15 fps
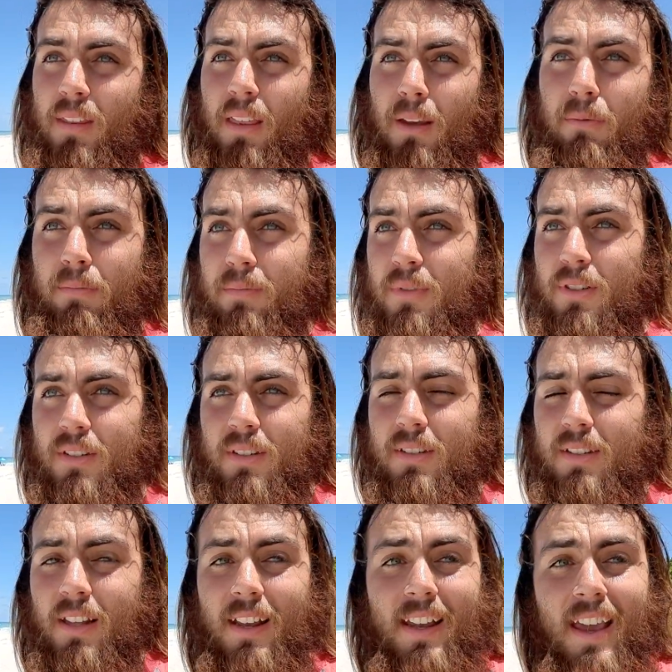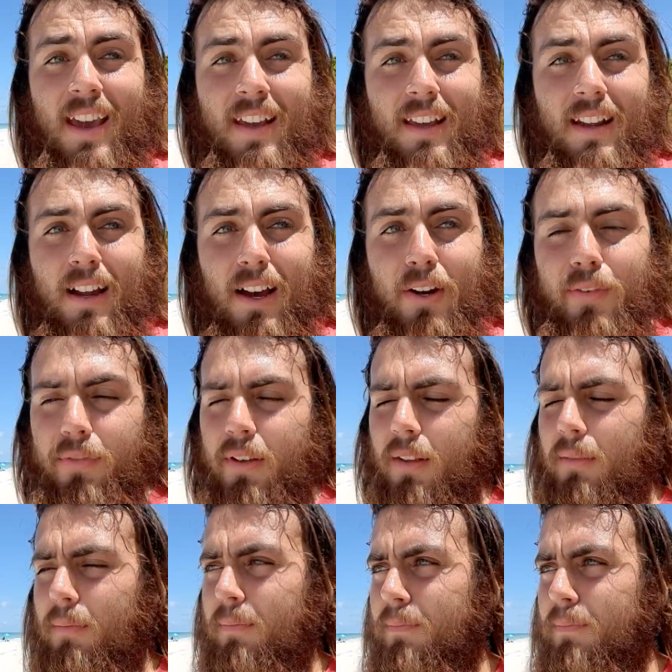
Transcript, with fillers: they just they can't get out of it.